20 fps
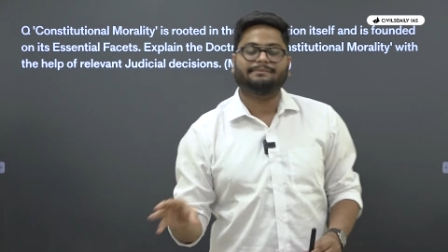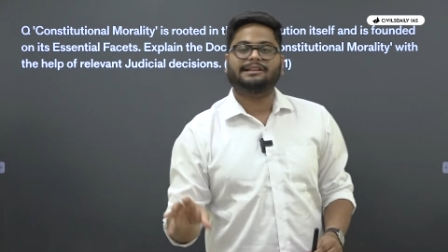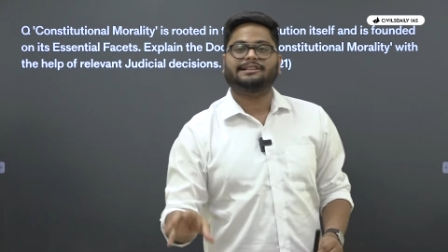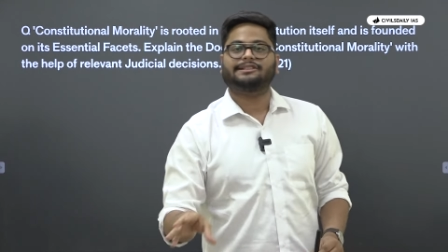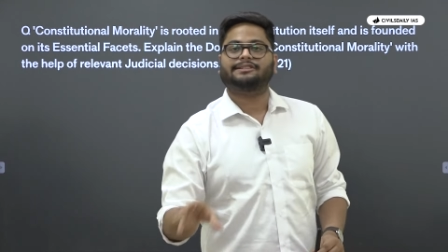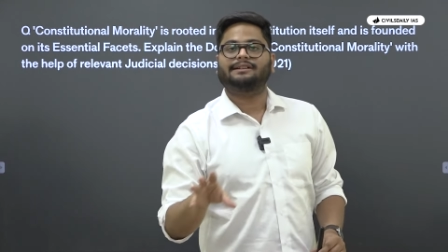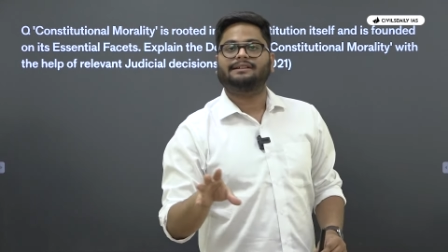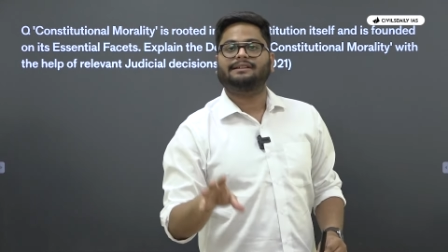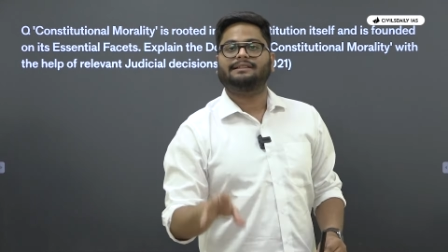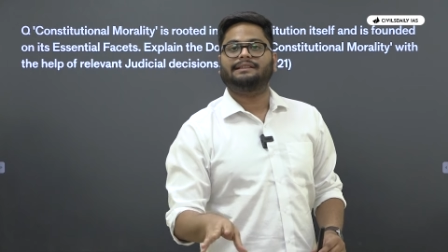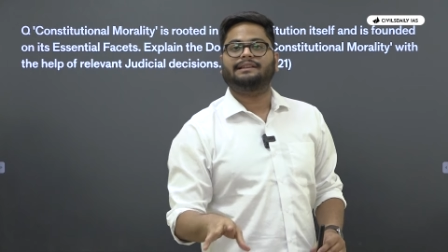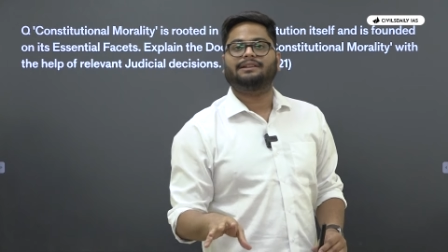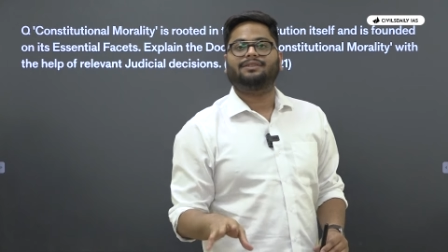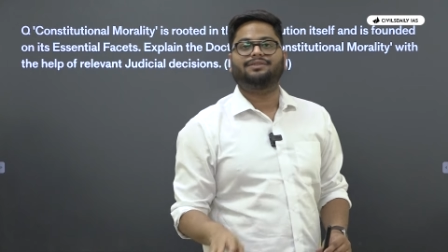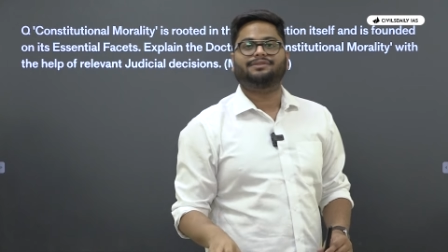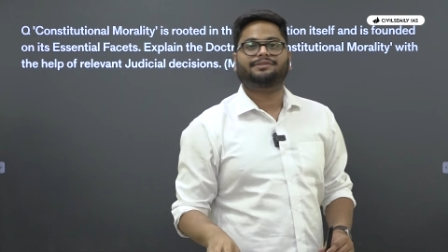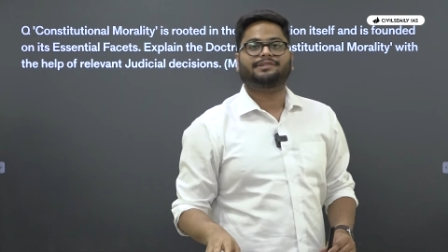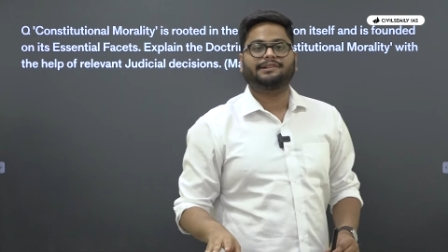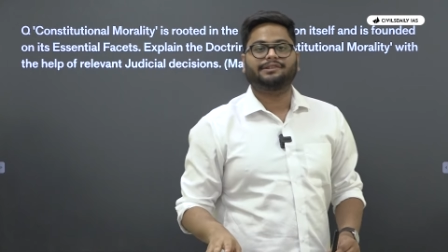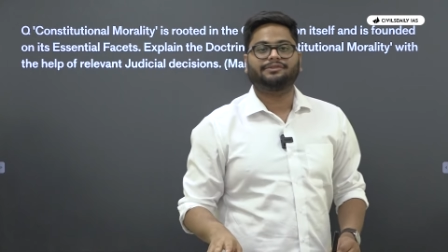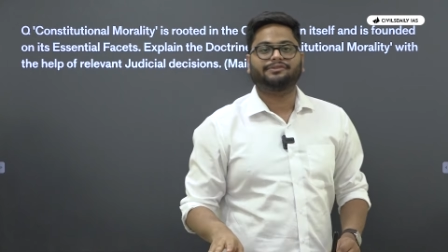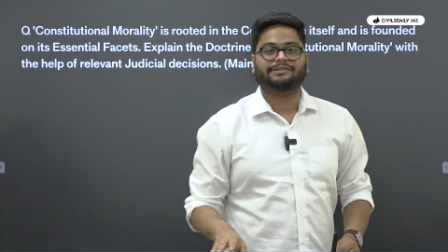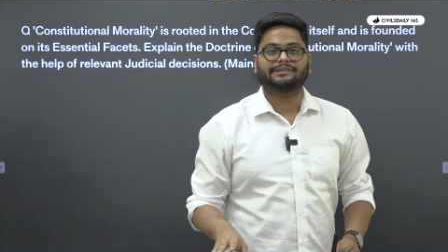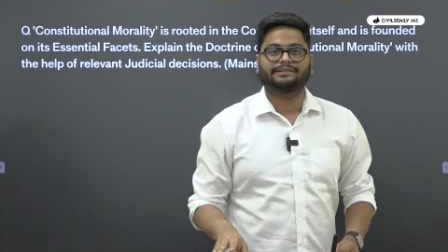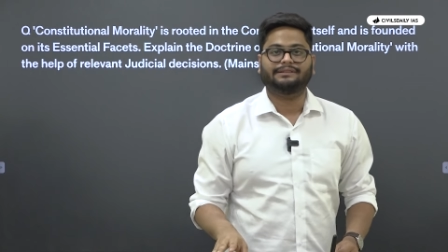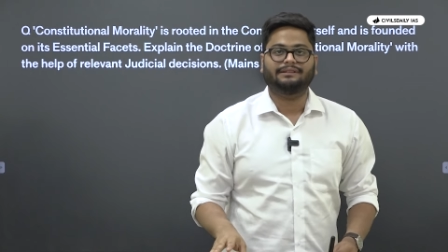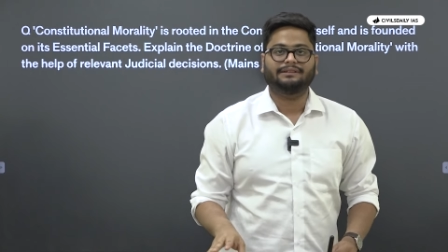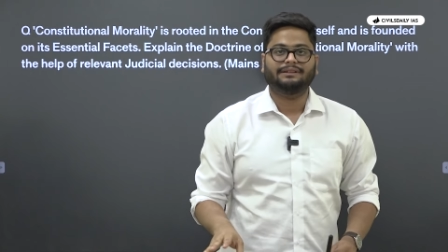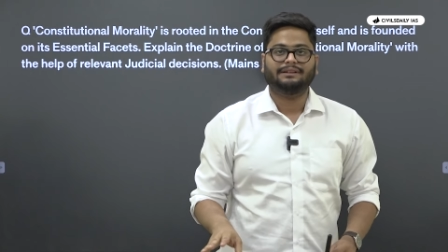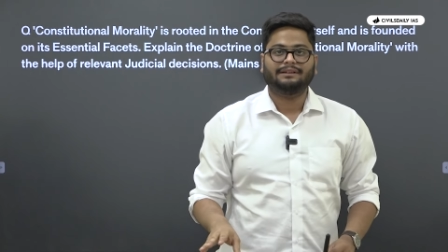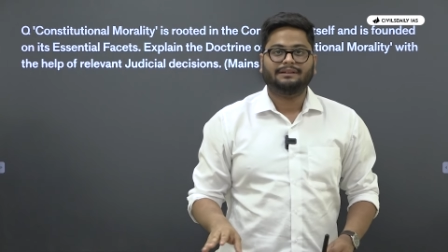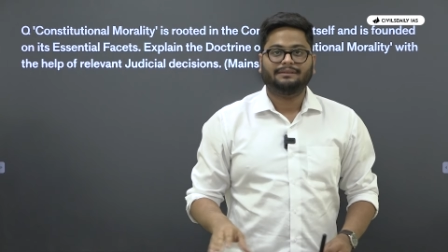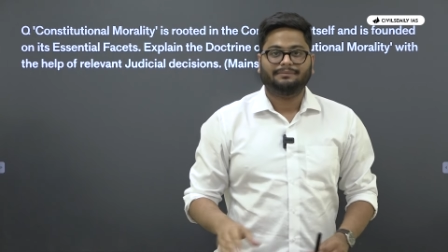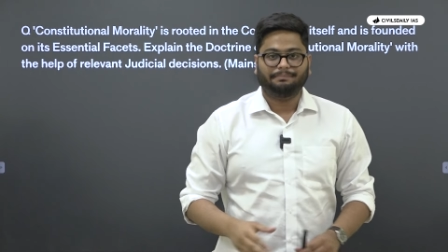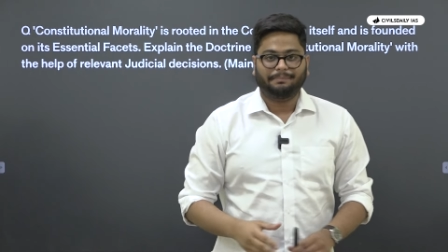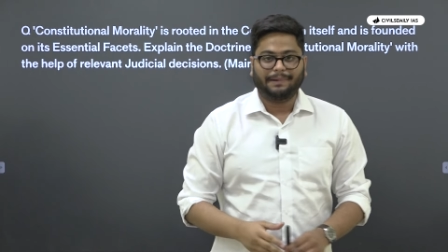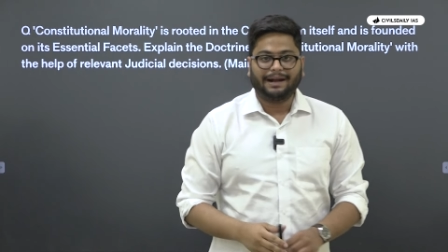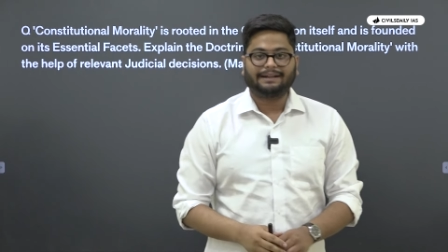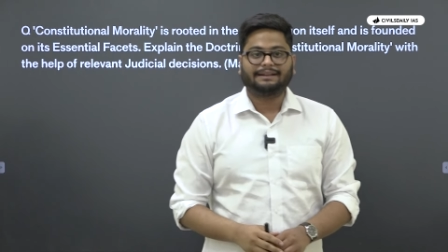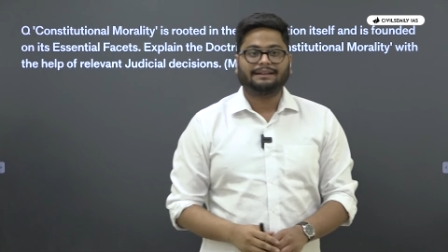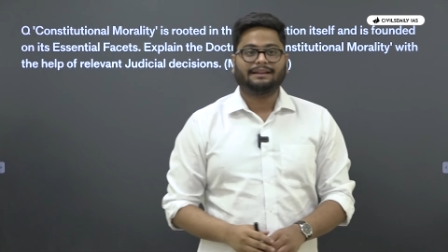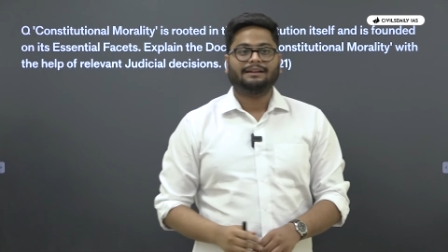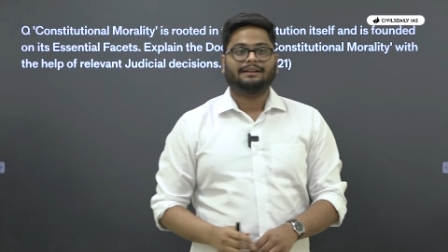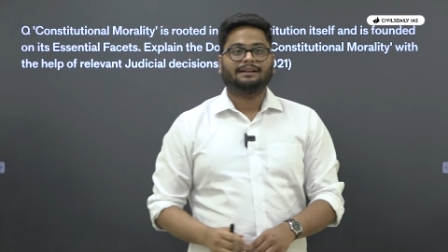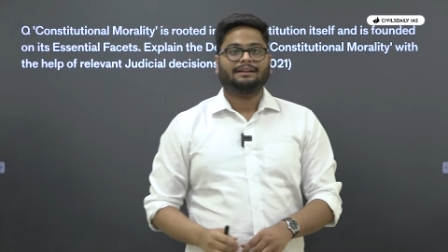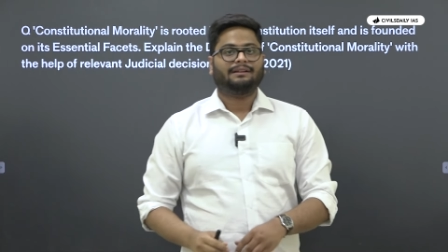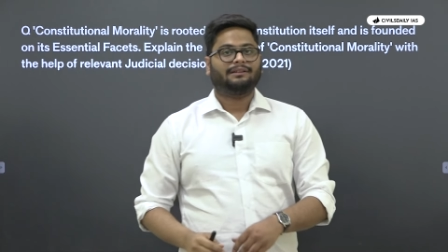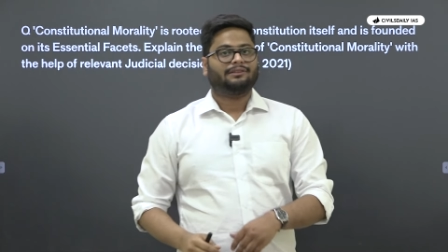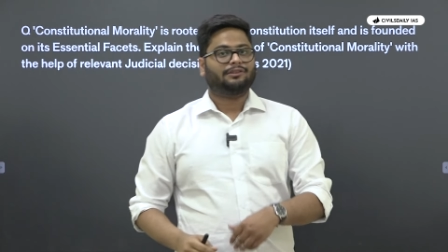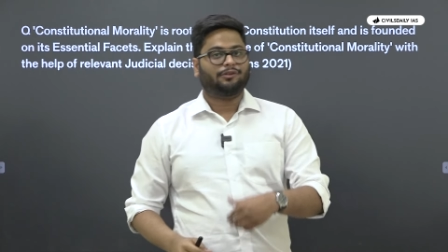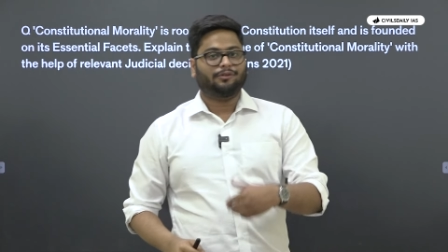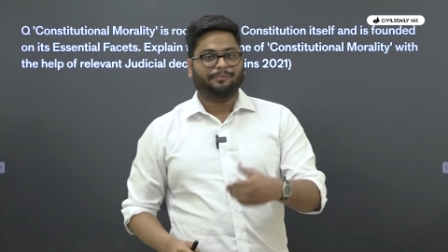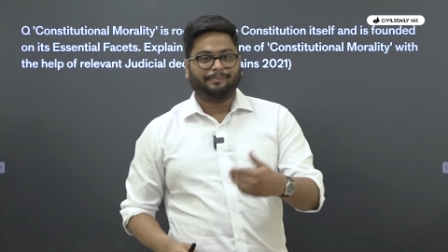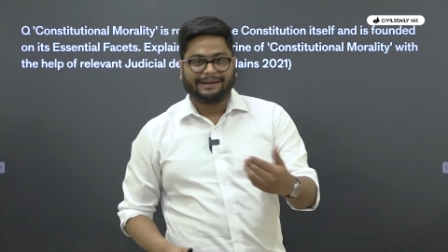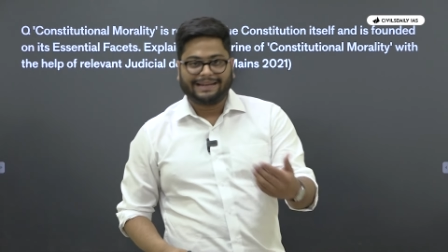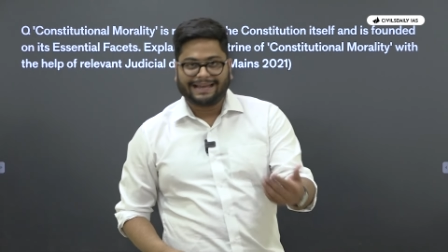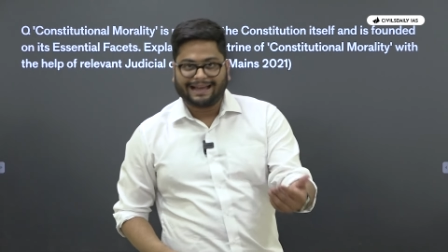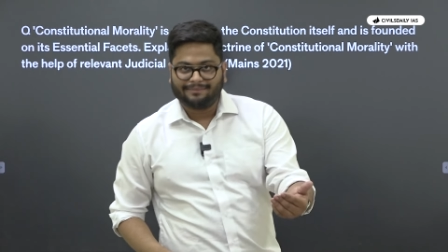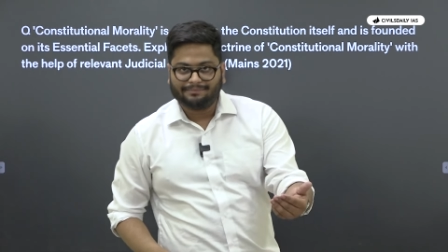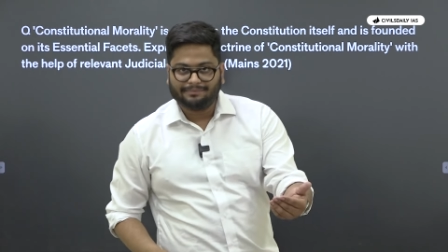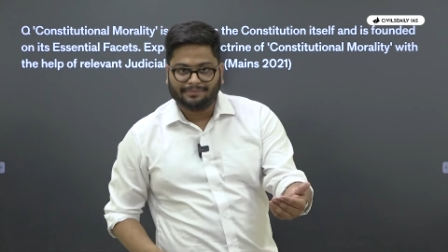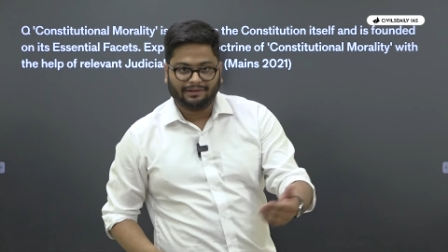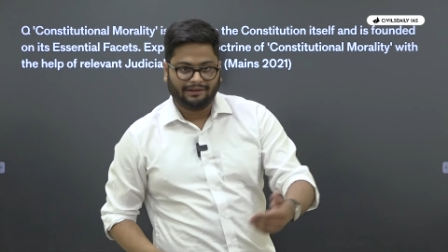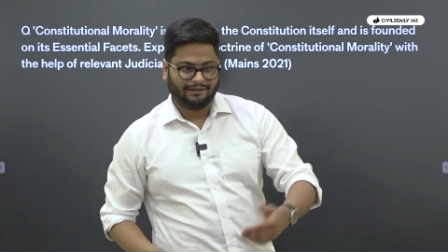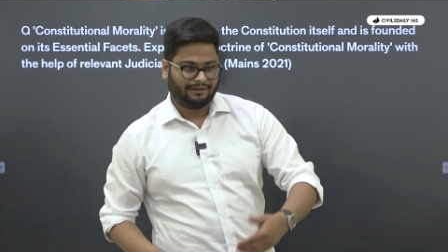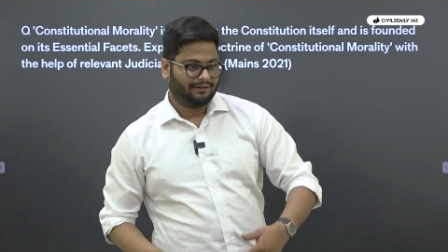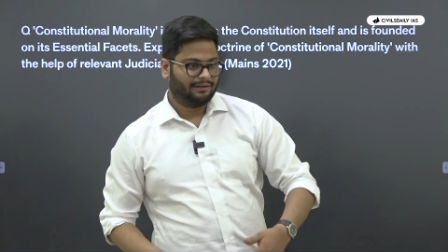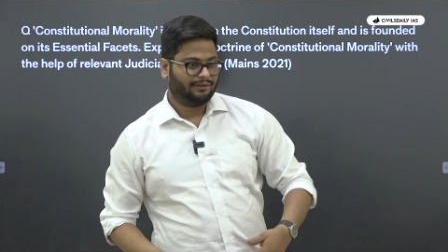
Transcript: mentioned in the constitution, but through preamble,